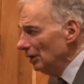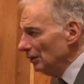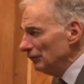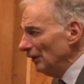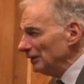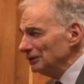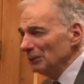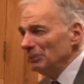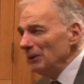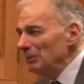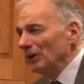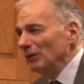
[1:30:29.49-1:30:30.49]
In fact, the
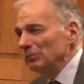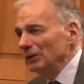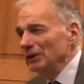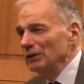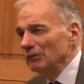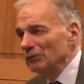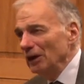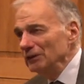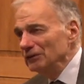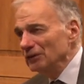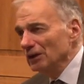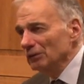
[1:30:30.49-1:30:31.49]
people have plenty of
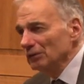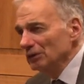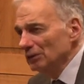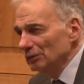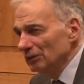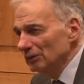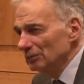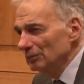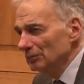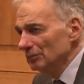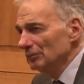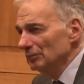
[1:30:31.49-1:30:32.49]
rights they don't use.
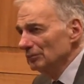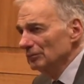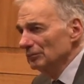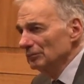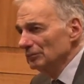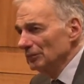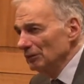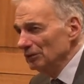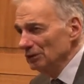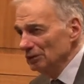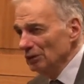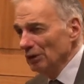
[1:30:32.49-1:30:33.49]

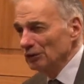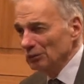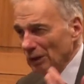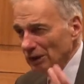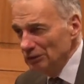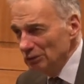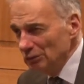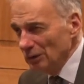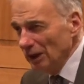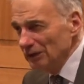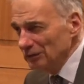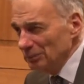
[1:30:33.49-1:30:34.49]
You always want new
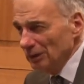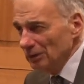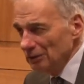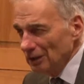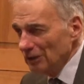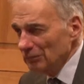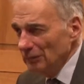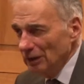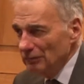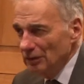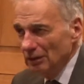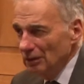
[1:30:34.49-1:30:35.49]
rights, but a lot of them
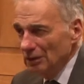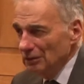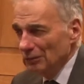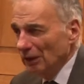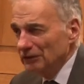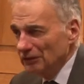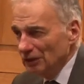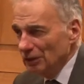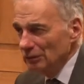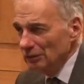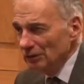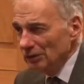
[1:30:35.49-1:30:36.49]
have rights they
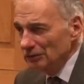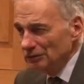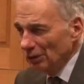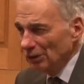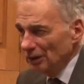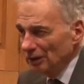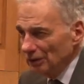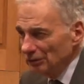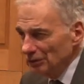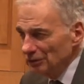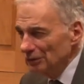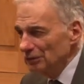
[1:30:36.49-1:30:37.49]
don't, they're totally
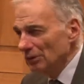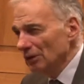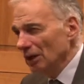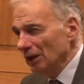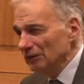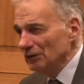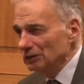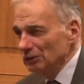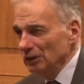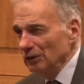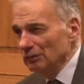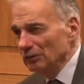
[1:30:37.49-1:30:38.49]
underutilized,
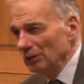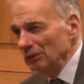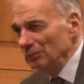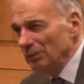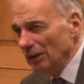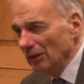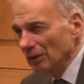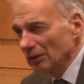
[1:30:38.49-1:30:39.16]
including the voting power.